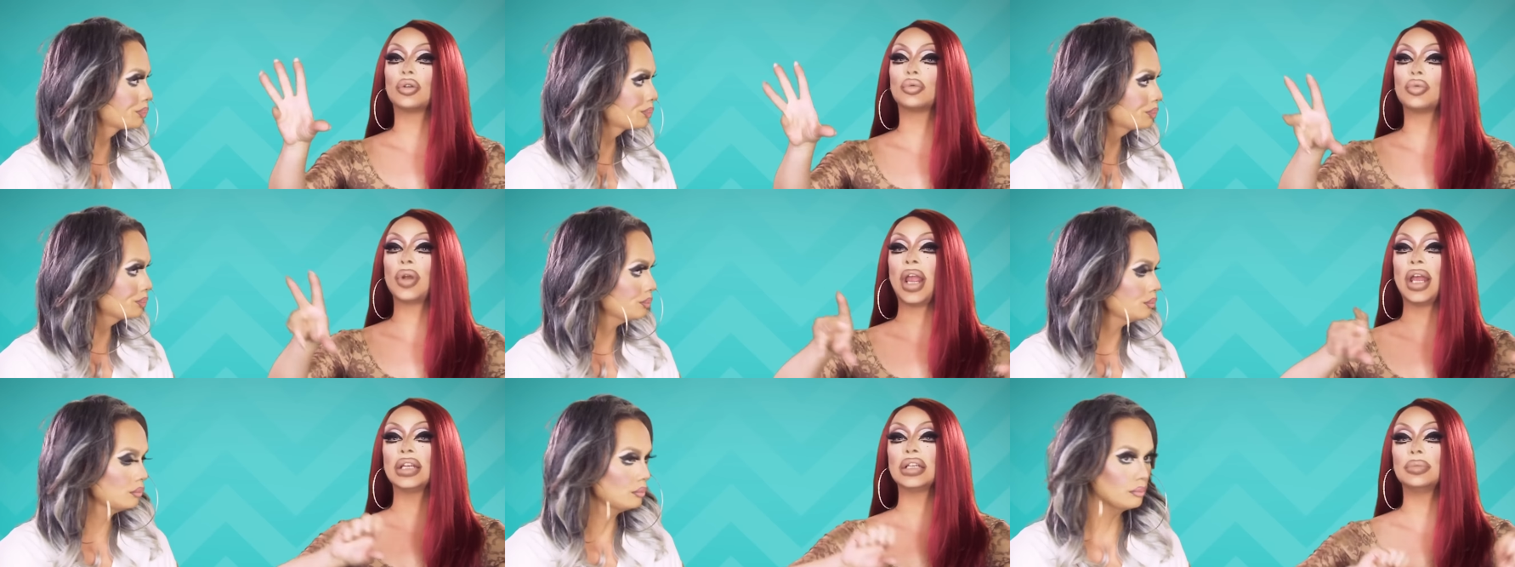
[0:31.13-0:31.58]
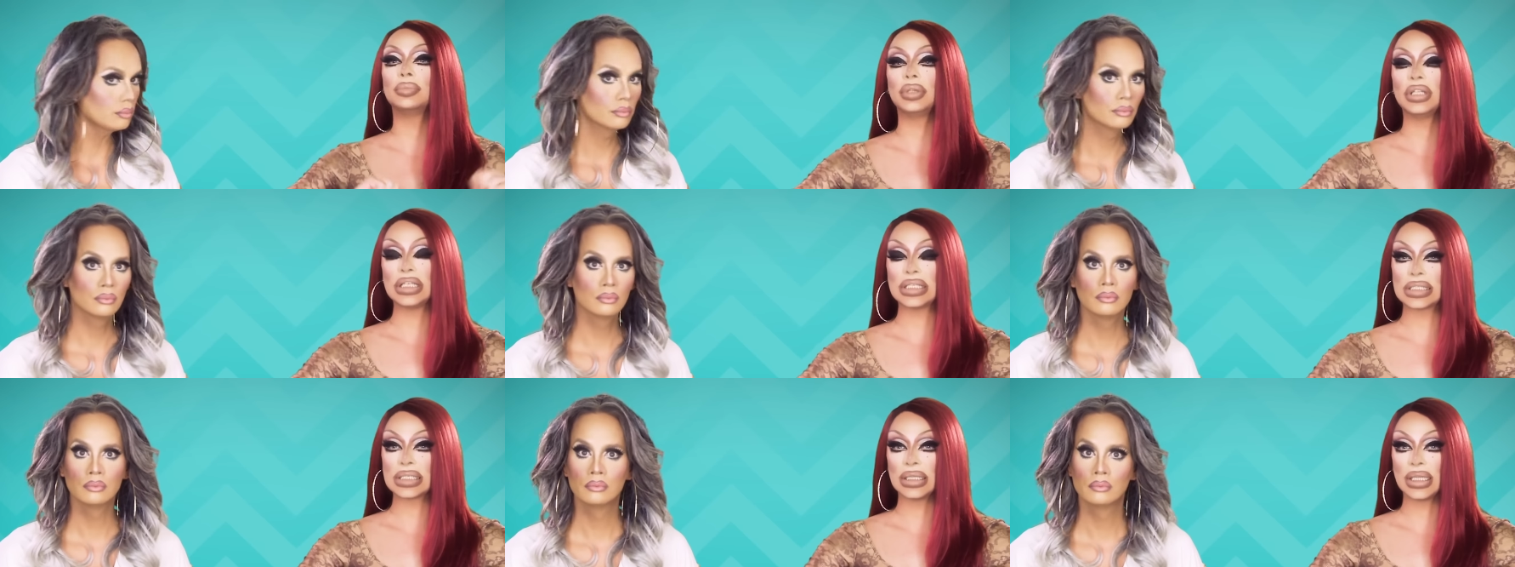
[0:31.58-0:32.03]
Speaker 1: are
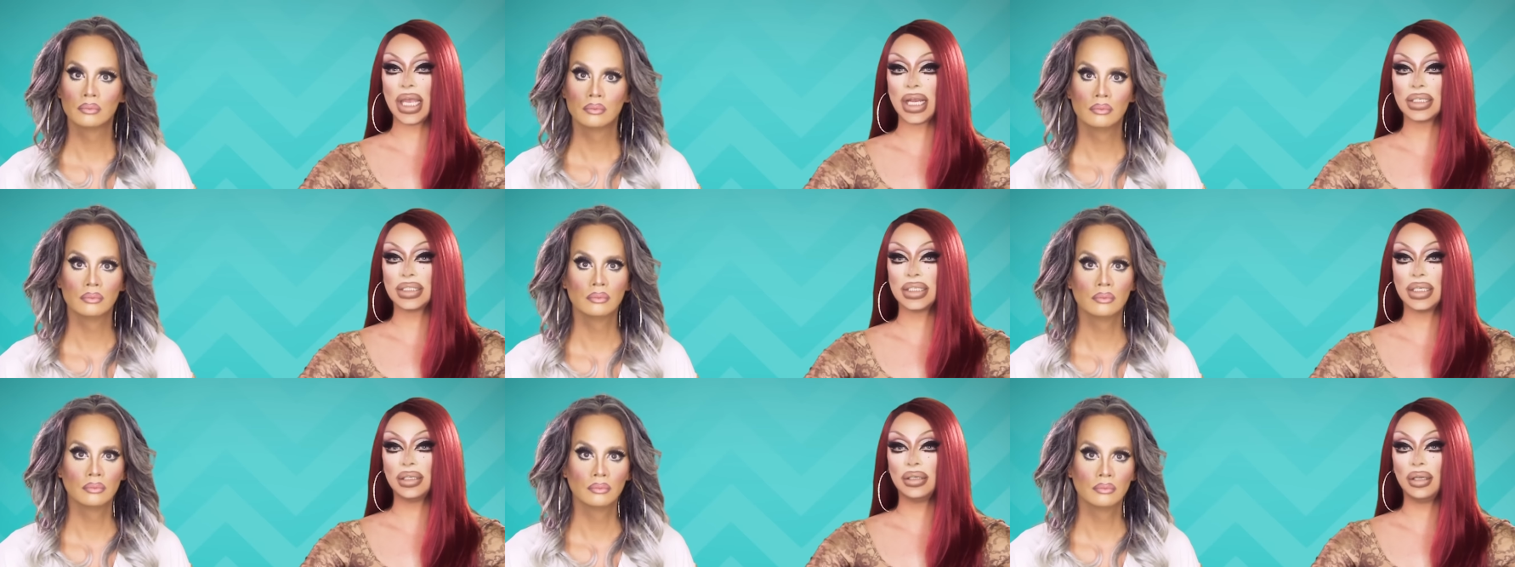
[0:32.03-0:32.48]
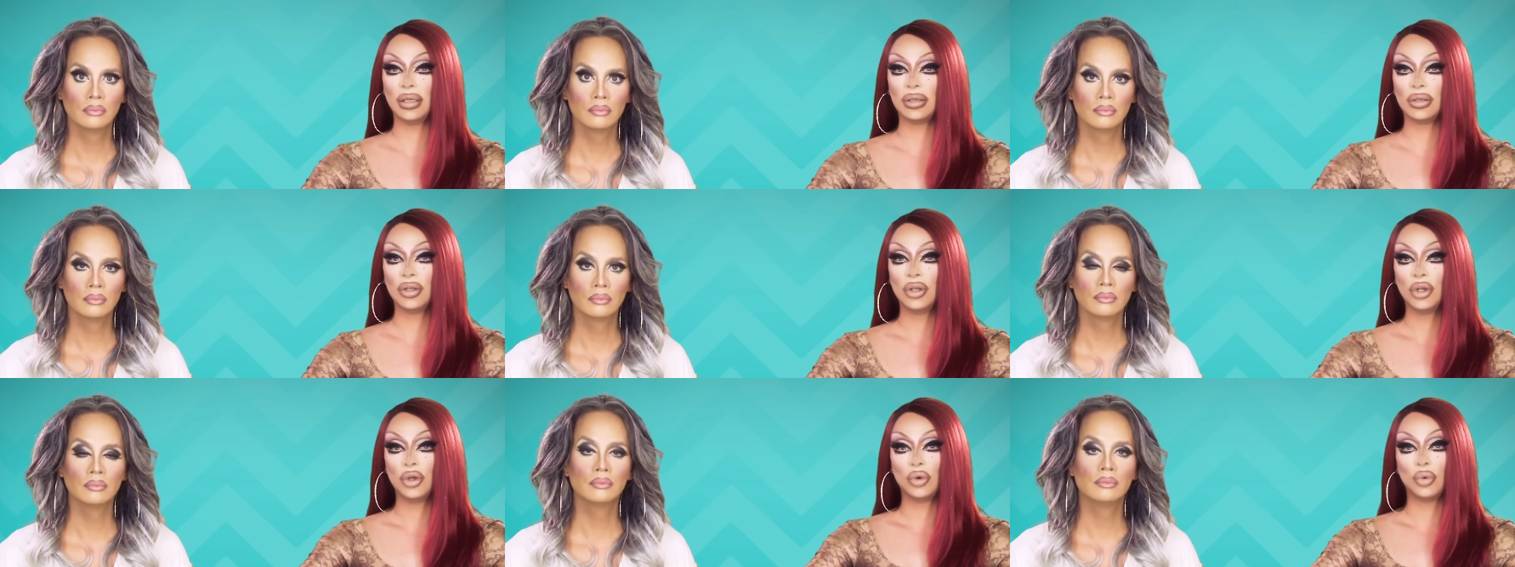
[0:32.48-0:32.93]
randomly selected.
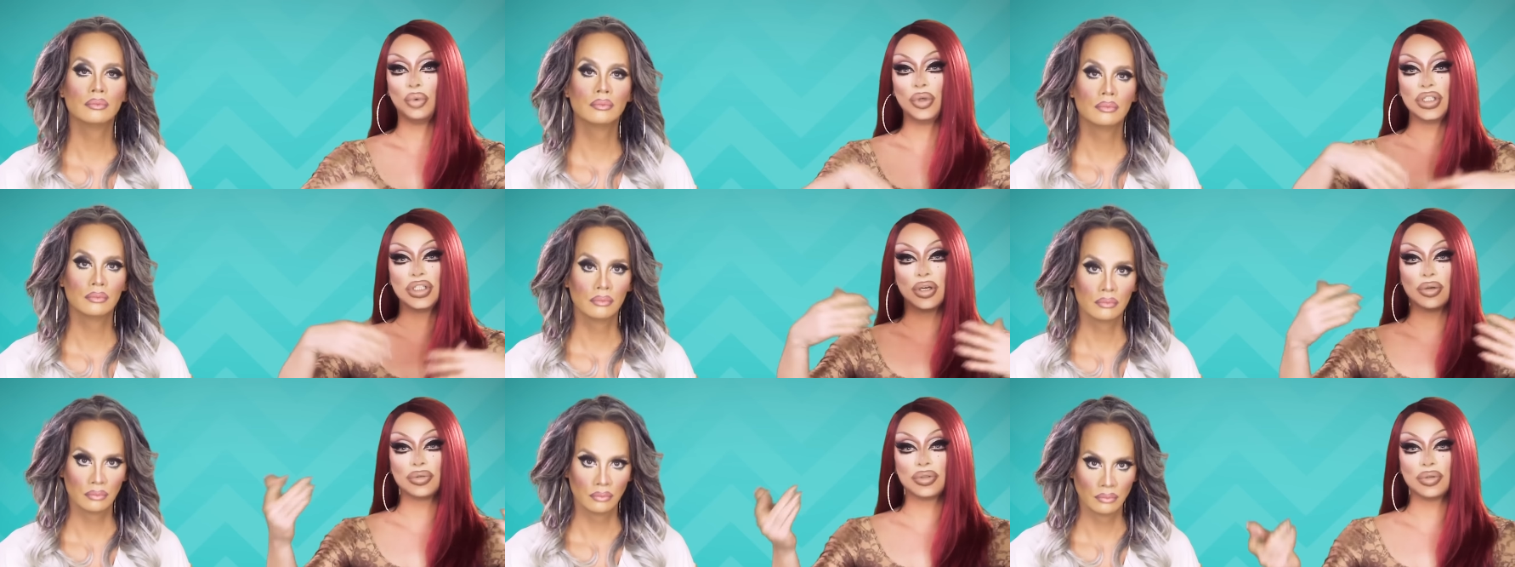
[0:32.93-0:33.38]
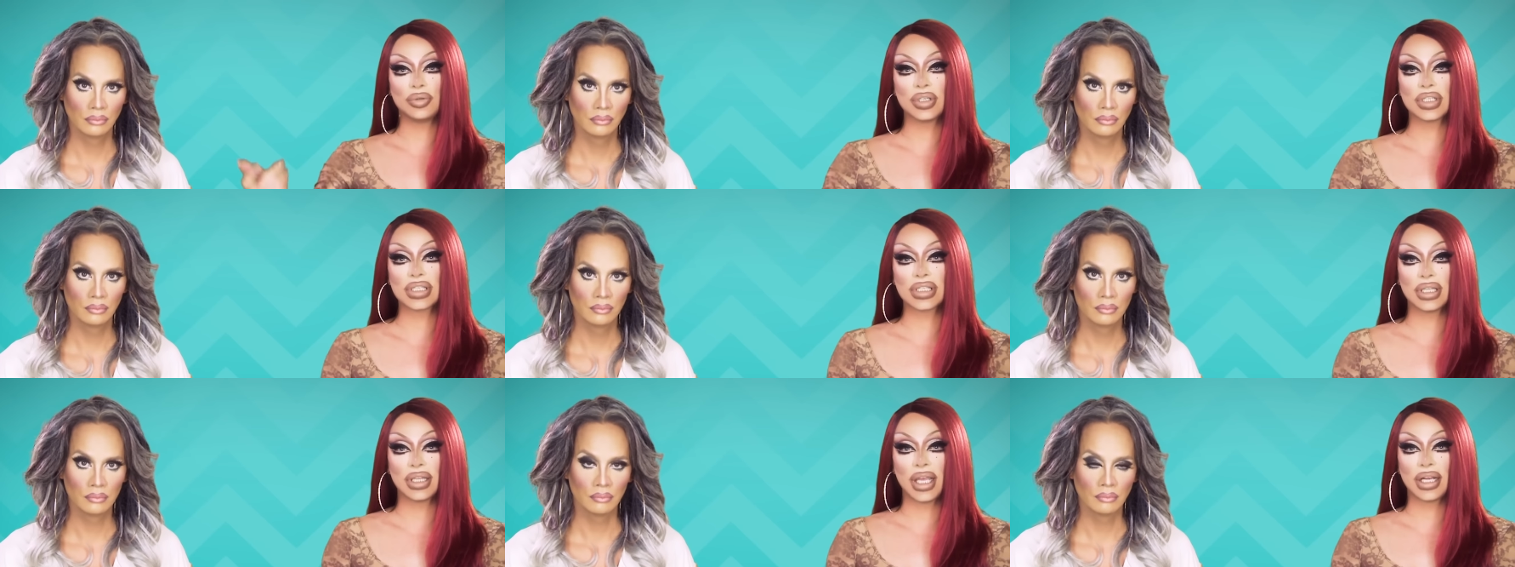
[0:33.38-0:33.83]
We don't do
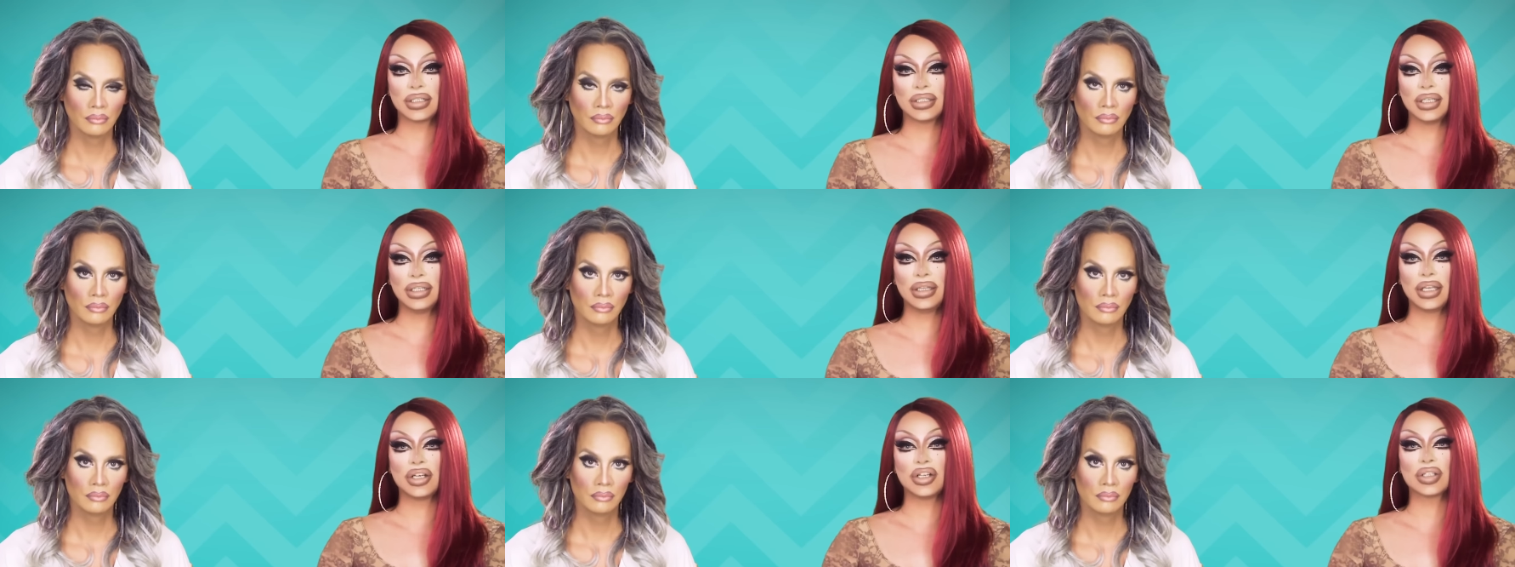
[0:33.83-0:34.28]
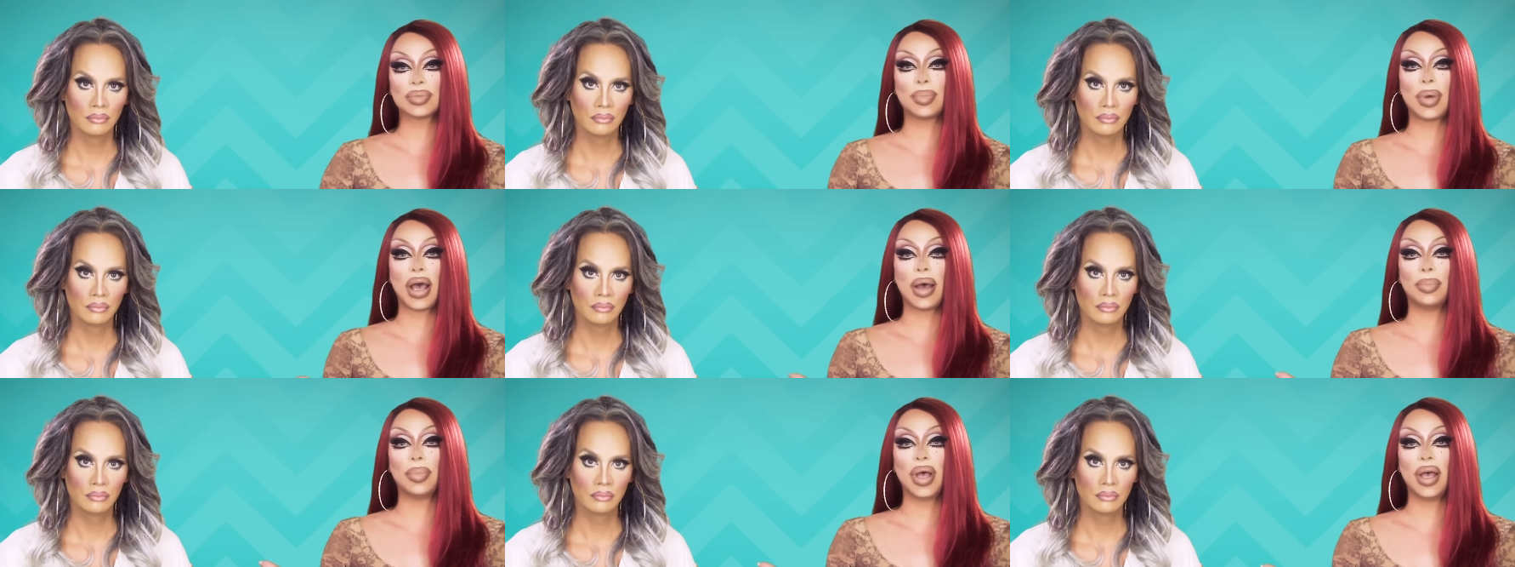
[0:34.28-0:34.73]
the selecting, they
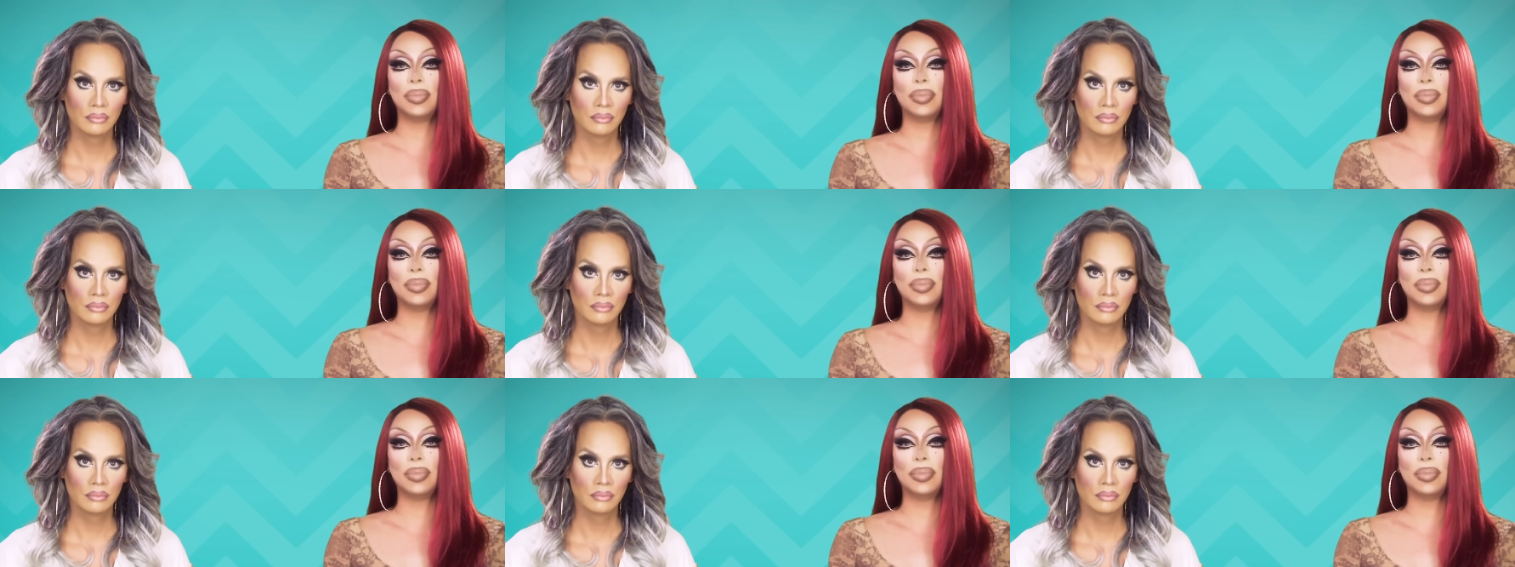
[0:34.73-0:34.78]
just pop